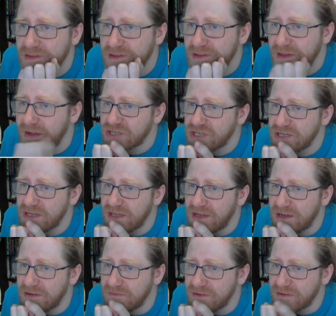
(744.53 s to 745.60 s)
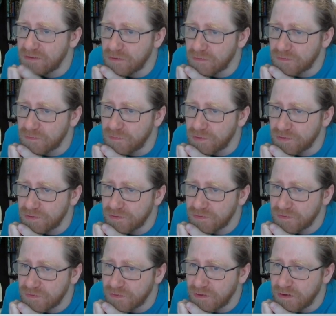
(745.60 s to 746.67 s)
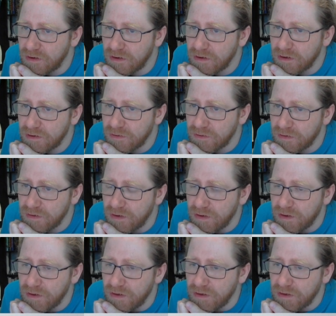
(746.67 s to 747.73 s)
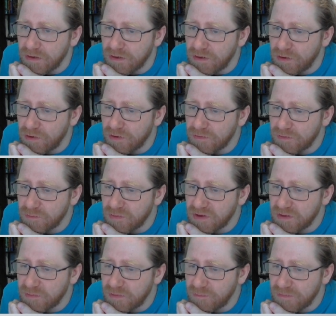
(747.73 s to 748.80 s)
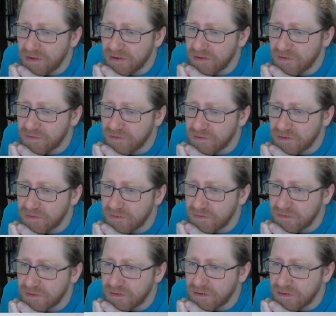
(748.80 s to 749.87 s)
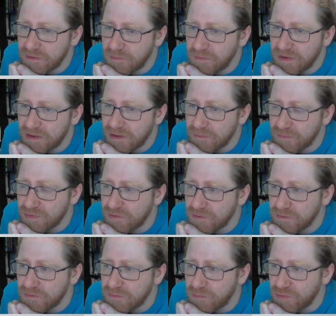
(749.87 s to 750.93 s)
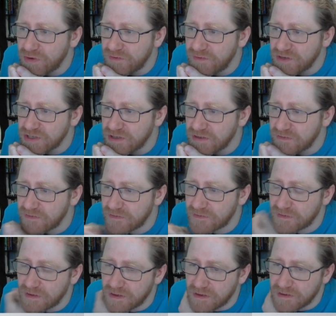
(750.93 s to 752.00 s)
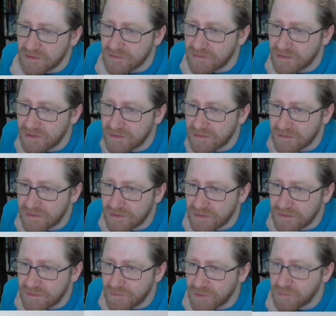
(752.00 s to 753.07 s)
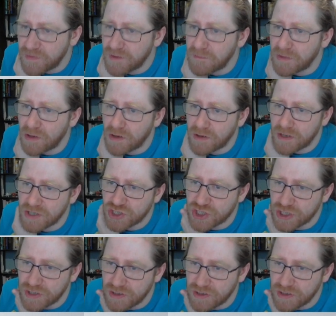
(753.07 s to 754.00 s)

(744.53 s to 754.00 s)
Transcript: actually having those wonders are going to be making sure that we can produce more efficiently, since then there won't be a blockage